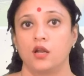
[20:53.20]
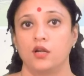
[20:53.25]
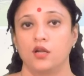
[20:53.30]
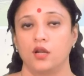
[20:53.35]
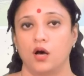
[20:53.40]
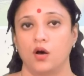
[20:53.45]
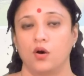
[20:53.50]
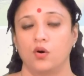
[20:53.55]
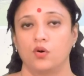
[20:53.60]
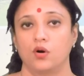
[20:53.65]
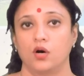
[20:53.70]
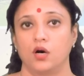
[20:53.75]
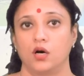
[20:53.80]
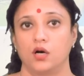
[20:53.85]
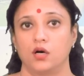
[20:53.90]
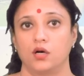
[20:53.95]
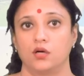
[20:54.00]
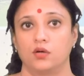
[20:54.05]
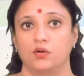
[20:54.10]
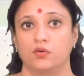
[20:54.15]
Now,
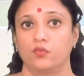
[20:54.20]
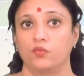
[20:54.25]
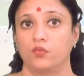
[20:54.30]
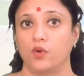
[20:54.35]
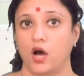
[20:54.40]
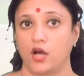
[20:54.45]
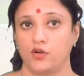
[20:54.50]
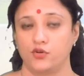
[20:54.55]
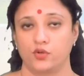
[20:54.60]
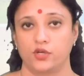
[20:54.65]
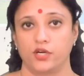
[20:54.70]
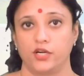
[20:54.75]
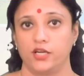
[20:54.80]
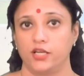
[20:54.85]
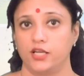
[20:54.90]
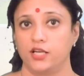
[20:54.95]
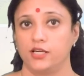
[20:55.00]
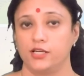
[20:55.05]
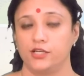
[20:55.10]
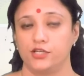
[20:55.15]

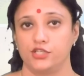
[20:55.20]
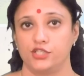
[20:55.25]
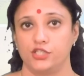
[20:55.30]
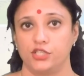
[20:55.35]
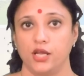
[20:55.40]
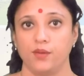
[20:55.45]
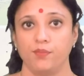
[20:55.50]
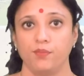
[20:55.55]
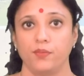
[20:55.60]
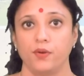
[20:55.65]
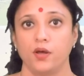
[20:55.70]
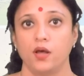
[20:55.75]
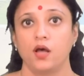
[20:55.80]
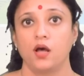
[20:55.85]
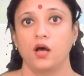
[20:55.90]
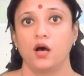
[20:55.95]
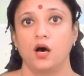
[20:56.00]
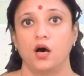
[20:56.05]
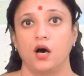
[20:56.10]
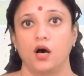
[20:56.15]
autocratic leadership.
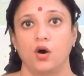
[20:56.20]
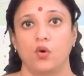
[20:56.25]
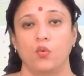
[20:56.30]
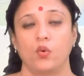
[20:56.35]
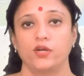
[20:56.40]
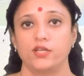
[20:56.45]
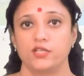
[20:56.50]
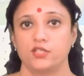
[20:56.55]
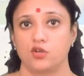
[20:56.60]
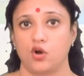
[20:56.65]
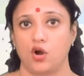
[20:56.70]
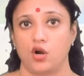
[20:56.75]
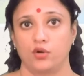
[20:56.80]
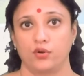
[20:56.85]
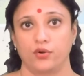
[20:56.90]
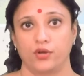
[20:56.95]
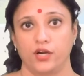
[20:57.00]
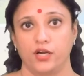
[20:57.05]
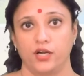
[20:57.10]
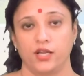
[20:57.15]
What is
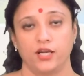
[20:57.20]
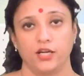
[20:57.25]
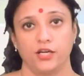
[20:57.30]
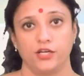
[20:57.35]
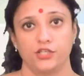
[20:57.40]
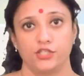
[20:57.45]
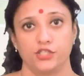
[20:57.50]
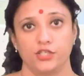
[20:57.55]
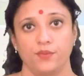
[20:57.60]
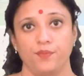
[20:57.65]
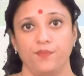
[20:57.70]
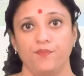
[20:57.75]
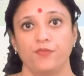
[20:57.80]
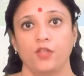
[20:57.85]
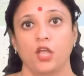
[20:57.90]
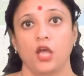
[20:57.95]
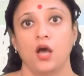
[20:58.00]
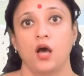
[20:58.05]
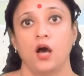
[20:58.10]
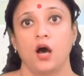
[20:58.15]
autocratic leadership?
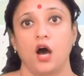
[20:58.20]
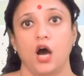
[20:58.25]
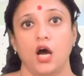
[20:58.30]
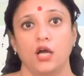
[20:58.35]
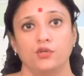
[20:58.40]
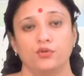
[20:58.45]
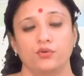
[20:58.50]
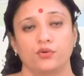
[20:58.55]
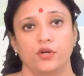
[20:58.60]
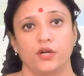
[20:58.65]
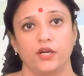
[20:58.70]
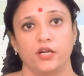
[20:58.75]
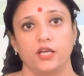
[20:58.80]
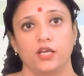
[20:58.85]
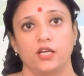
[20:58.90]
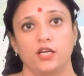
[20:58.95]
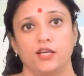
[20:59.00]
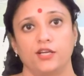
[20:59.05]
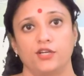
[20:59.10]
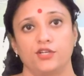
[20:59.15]
Autocratic
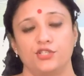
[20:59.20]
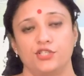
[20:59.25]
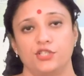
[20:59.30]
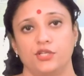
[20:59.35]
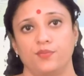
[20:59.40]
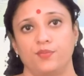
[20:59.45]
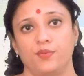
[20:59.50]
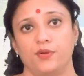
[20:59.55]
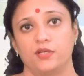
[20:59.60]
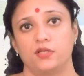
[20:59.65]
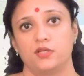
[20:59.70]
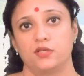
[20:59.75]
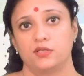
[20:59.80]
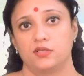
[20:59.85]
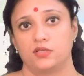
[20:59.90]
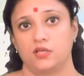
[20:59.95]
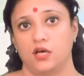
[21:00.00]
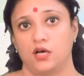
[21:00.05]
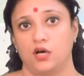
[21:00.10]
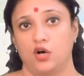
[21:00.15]
leadership
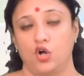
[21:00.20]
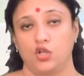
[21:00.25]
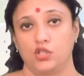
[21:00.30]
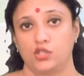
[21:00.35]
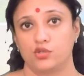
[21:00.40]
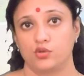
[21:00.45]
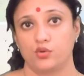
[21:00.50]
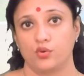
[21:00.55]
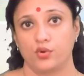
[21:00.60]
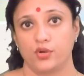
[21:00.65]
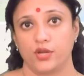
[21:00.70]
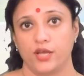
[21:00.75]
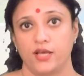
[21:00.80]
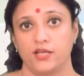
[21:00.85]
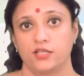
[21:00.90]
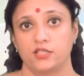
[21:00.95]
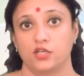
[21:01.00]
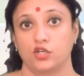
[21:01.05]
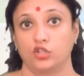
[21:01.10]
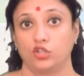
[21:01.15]
is also known
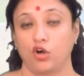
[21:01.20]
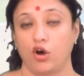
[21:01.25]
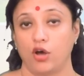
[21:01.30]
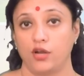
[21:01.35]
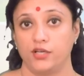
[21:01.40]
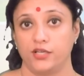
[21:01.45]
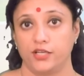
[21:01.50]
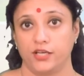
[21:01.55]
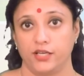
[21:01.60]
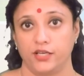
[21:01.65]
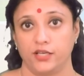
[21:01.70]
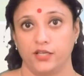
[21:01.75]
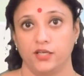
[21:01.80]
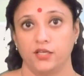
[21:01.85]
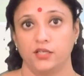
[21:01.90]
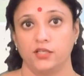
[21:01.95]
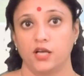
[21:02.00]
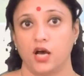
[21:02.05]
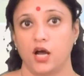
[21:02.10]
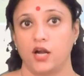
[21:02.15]
as
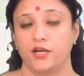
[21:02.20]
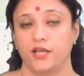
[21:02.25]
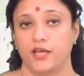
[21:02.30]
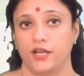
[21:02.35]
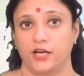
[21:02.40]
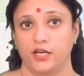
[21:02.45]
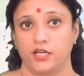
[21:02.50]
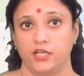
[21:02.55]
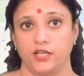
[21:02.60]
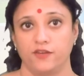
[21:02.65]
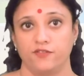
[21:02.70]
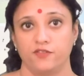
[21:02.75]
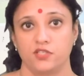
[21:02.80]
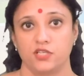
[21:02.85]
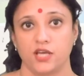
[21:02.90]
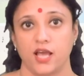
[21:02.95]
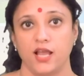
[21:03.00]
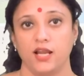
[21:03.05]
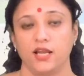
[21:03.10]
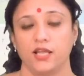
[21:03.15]
authoritarian or directive
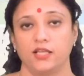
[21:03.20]
style.